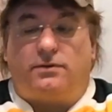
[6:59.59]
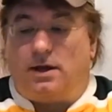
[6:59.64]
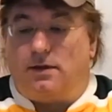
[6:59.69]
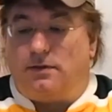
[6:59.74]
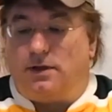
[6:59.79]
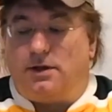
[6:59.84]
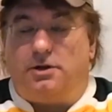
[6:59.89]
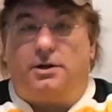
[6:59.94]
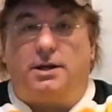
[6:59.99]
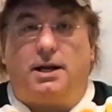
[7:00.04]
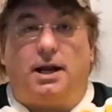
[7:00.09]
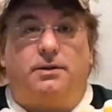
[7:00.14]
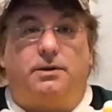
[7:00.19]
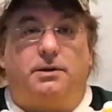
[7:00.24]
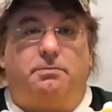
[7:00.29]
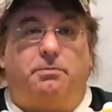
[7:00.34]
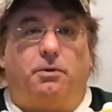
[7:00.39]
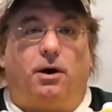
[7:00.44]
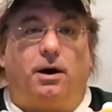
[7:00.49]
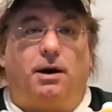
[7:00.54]
and then you get down to
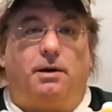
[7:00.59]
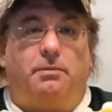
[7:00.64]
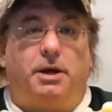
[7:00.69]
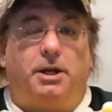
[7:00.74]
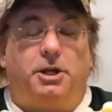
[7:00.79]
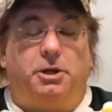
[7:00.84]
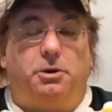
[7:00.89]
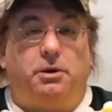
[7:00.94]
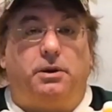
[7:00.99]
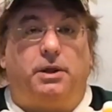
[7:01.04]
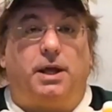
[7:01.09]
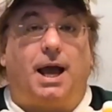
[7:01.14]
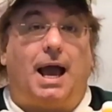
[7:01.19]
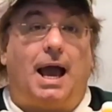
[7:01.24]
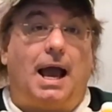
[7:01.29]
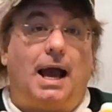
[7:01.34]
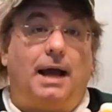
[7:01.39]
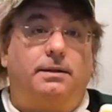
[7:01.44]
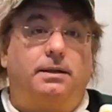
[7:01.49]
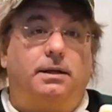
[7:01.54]
the bottom and you either
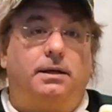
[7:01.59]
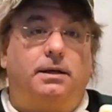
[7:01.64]
add to